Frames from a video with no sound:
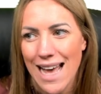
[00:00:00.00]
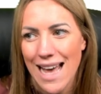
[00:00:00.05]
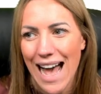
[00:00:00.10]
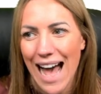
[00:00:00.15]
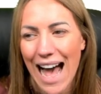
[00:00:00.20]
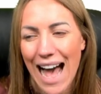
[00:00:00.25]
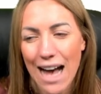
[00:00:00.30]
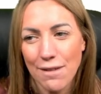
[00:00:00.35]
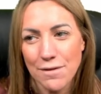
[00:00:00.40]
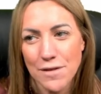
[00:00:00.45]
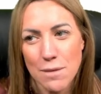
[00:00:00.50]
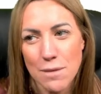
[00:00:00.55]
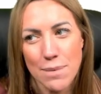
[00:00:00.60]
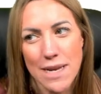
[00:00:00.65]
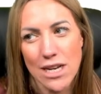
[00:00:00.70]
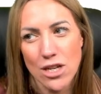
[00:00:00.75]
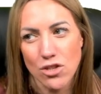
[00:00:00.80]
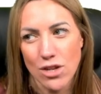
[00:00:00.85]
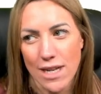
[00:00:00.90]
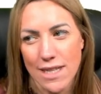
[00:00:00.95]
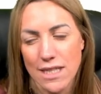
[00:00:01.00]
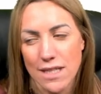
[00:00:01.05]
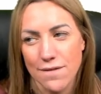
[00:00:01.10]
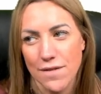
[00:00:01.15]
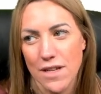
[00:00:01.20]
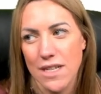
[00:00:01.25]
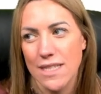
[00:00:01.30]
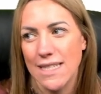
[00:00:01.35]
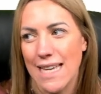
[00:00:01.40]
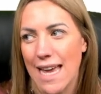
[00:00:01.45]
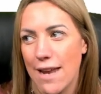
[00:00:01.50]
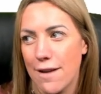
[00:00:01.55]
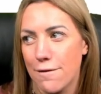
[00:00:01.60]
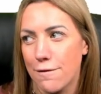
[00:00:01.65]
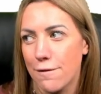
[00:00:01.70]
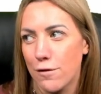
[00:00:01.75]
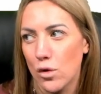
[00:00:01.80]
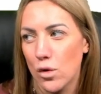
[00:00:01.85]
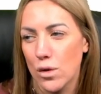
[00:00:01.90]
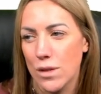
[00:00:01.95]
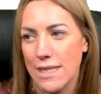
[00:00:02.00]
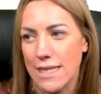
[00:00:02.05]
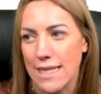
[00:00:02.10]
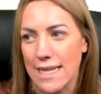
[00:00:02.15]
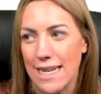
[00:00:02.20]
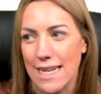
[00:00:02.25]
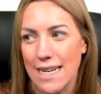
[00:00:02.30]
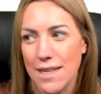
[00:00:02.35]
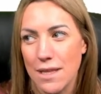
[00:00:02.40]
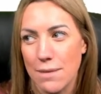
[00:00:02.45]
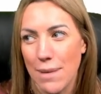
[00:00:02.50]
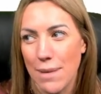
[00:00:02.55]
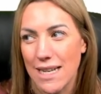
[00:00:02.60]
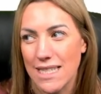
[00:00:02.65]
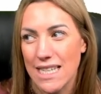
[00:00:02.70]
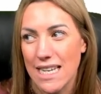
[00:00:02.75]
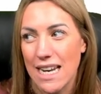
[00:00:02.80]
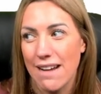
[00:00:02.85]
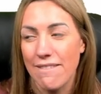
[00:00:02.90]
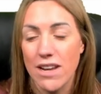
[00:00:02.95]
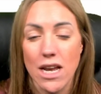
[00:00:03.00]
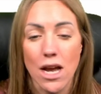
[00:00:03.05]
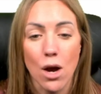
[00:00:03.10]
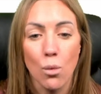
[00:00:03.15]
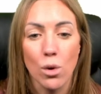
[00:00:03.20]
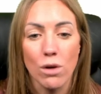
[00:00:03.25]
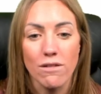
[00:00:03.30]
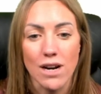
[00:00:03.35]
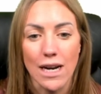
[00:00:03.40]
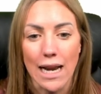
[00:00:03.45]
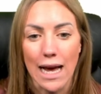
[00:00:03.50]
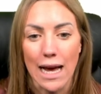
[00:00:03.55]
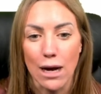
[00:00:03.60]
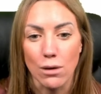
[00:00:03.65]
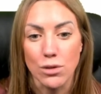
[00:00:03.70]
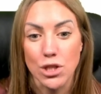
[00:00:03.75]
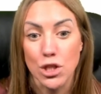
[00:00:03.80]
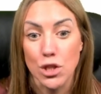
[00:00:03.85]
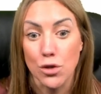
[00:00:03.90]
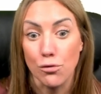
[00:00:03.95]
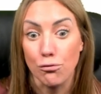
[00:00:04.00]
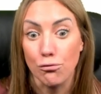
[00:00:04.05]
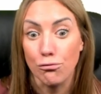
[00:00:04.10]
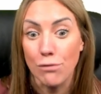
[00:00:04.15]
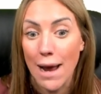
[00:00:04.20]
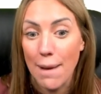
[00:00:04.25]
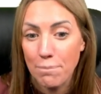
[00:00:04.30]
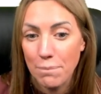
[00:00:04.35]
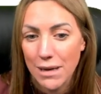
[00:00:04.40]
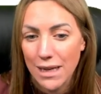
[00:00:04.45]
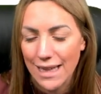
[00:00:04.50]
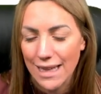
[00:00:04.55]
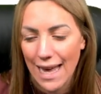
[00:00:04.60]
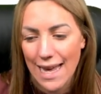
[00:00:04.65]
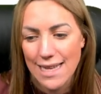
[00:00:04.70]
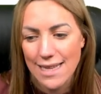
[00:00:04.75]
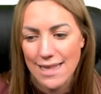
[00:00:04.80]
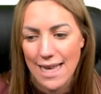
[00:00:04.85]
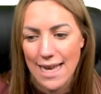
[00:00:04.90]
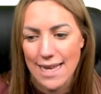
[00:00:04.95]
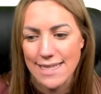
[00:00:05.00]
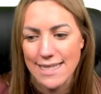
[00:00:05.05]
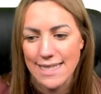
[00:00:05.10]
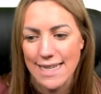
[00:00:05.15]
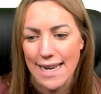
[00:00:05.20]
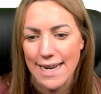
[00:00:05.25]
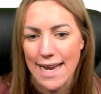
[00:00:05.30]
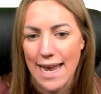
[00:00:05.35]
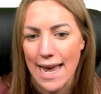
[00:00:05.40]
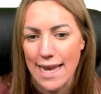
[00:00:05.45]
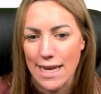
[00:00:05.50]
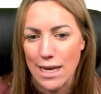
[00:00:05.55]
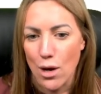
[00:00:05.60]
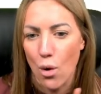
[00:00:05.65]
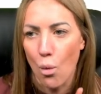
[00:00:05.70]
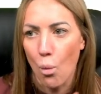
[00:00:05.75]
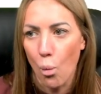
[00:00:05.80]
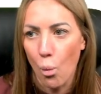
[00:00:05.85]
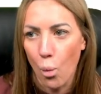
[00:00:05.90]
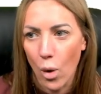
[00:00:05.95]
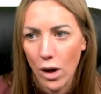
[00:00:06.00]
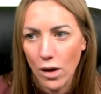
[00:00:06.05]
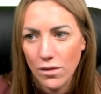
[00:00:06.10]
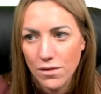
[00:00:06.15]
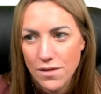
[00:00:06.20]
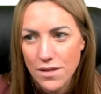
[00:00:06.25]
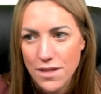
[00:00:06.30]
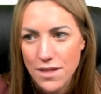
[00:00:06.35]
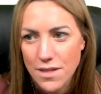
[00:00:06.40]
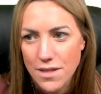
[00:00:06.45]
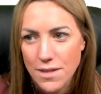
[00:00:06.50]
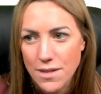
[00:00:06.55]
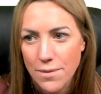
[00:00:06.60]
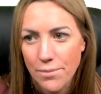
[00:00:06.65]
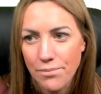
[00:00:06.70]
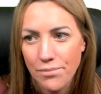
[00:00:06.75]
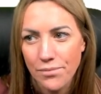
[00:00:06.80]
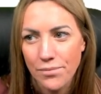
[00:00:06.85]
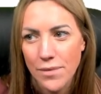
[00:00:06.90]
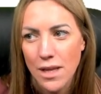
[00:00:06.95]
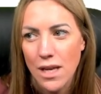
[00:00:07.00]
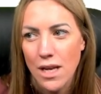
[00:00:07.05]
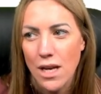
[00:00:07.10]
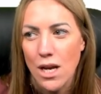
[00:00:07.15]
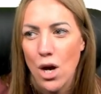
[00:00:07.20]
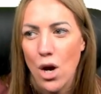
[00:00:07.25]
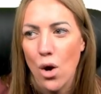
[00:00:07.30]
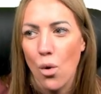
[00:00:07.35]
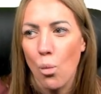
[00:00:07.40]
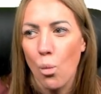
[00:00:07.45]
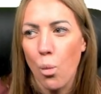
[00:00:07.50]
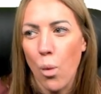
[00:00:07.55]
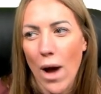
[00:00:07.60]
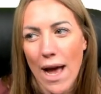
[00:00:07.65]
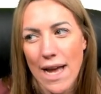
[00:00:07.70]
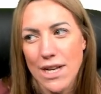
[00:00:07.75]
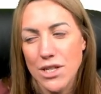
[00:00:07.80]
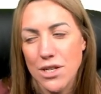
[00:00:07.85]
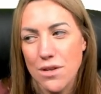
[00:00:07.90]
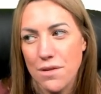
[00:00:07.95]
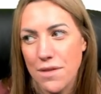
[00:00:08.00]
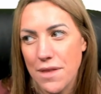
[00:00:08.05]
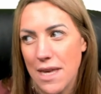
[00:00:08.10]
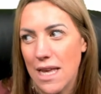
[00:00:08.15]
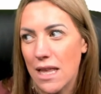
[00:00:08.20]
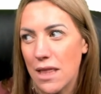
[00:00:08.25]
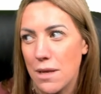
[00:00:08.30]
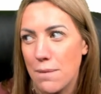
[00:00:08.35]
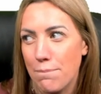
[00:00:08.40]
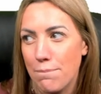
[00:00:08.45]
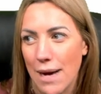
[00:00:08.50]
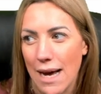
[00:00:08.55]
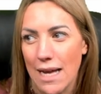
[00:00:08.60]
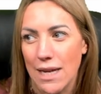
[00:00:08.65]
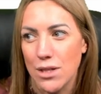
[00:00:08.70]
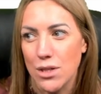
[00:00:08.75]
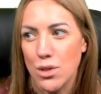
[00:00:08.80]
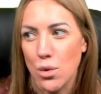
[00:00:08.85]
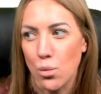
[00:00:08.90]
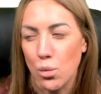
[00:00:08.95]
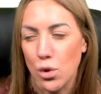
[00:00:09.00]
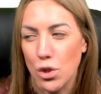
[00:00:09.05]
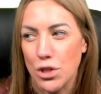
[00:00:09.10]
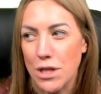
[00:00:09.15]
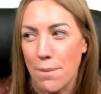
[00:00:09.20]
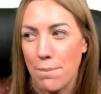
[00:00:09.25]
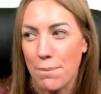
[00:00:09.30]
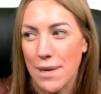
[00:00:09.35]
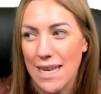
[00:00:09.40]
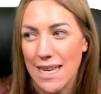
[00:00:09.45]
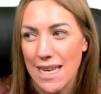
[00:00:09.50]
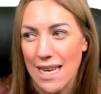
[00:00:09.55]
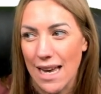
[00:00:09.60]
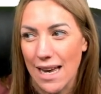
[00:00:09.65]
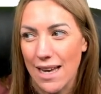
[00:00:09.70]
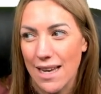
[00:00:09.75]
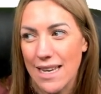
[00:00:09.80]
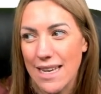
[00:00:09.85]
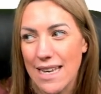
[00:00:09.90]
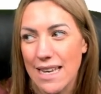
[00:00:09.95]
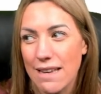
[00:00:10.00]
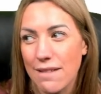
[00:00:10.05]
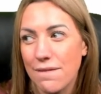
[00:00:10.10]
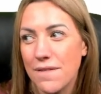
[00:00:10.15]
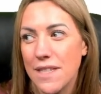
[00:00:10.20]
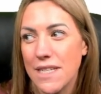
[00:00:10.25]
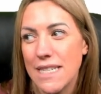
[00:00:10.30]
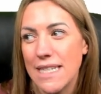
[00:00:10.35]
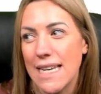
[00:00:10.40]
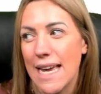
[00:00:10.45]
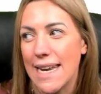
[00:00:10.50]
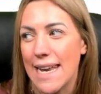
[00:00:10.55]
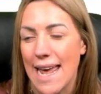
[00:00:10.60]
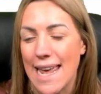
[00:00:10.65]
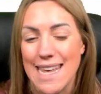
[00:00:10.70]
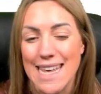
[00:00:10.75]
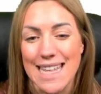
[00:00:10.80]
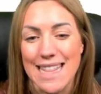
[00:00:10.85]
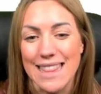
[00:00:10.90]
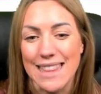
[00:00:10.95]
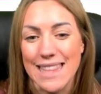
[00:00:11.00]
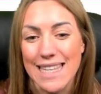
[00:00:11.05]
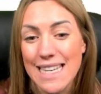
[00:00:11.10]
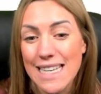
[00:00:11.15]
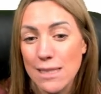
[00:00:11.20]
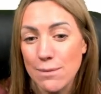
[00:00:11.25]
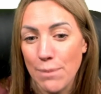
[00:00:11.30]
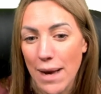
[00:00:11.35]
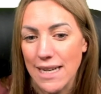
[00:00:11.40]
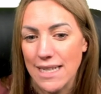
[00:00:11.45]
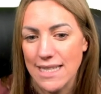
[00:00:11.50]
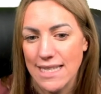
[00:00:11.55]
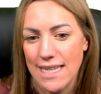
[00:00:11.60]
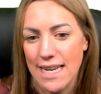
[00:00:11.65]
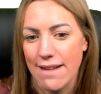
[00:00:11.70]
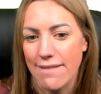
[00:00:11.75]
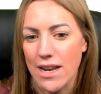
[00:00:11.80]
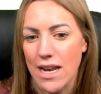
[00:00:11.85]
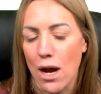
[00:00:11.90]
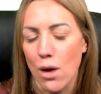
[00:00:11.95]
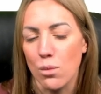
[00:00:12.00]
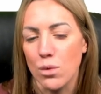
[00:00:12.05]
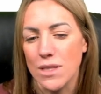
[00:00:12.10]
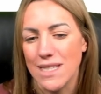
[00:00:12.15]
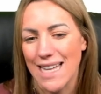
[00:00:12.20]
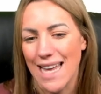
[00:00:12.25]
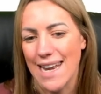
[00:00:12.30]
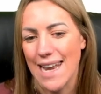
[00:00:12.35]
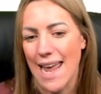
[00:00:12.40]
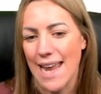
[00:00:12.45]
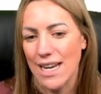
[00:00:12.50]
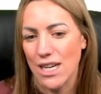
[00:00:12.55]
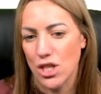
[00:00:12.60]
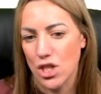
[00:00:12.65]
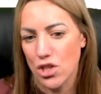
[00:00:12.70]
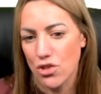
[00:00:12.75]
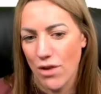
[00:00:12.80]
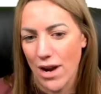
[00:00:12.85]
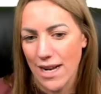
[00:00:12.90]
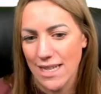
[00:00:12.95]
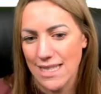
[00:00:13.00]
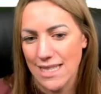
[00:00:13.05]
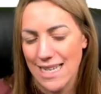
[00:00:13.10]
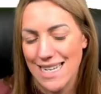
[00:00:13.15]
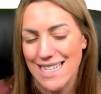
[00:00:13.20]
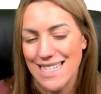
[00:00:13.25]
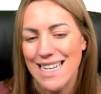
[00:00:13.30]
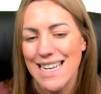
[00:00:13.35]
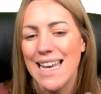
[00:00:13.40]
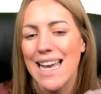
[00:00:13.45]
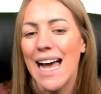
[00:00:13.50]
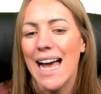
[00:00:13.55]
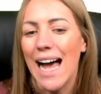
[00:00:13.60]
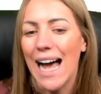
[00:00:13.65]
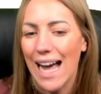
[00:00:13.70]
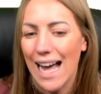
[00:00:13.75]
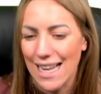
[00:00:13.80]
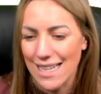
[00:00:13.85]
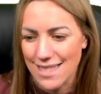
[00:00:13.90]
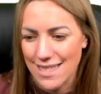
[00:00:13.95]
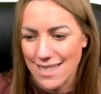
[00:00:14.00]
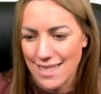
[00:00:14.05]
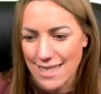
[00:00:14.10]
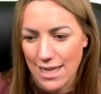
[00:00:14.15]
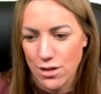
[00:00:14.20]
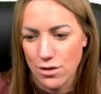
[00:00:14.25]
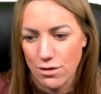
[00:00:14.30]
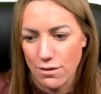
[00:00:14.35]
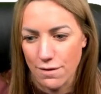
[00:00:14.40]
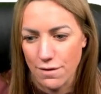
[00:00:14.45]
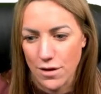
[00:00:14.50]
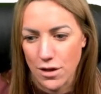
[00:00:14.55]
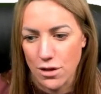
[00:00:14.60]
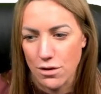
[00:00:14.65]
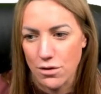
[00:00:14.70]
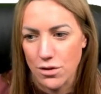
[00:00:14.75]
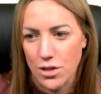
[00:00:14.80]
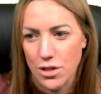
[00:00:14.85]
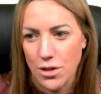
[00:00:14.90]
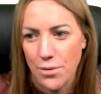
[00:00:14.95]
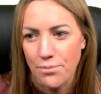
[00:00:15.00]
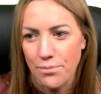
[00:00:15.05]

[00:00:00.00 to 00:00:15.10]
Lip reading: After being transferred to N14, the bacteria were allowed to replicate their DNA once. Where do you think the band would appear if the DNA in these bacteria was then extracted and centrifuged?